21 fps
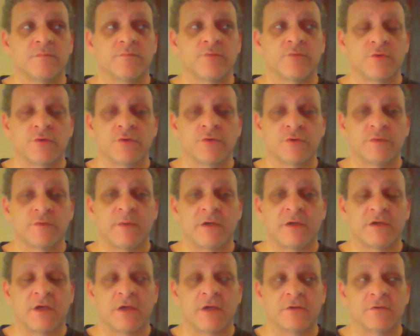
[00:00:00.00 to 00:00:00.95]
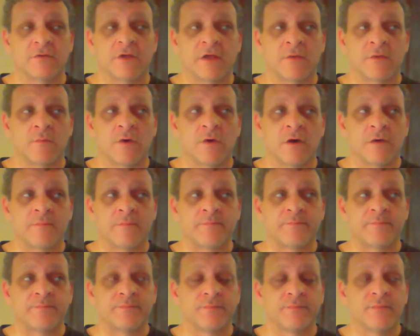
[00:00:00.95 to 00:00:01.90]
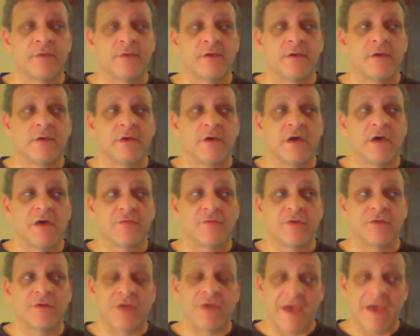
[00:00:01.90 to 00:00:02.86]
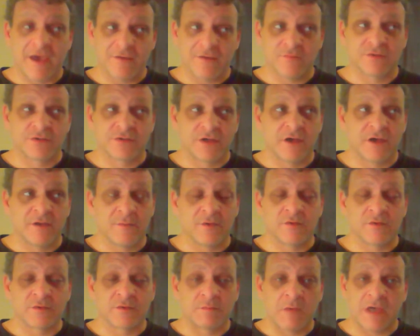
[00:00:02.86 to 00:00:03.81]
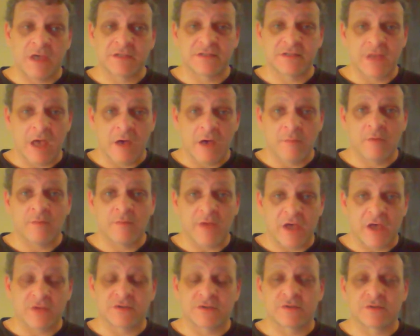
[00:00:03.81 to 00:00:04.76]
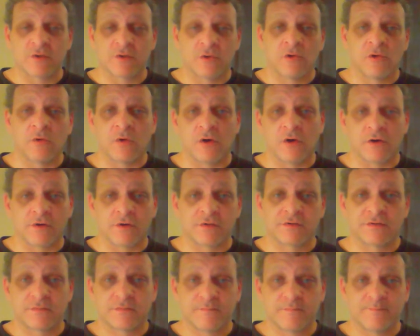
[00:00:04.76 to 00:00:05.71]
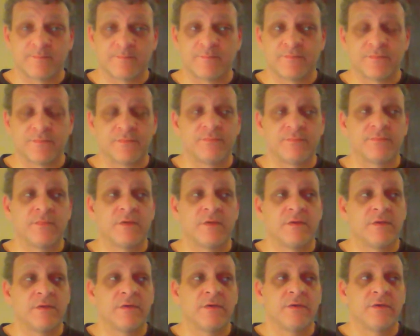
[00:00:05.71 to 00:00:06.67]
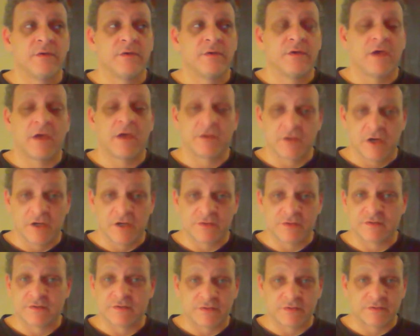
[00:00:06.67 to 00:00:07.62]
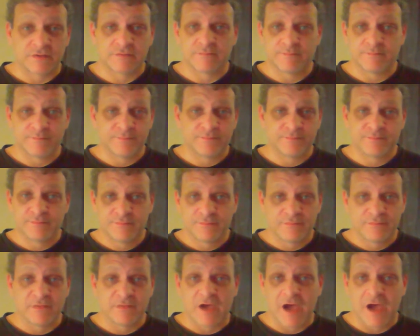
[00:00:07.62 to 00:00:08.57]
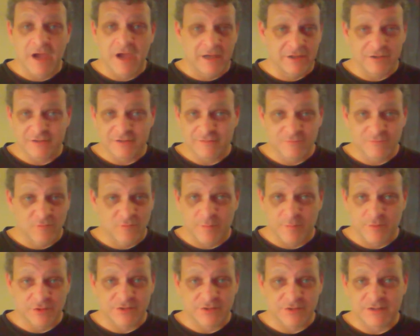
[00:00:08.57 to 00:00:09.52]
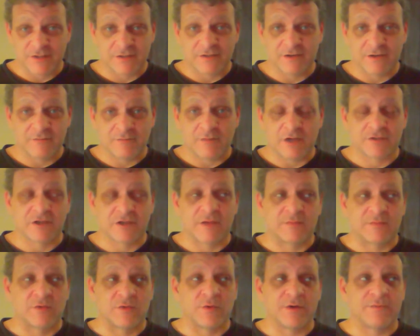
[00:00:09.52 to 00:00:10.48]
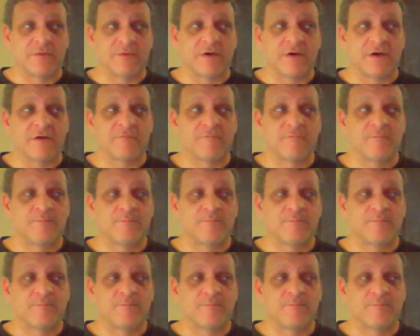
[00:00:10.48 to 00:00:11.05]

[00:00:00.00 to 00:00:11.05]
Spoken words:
produced by Daniel Lanois, I think that was Gabriel's best album as a solo artist. And Us is highly represented in my top 25.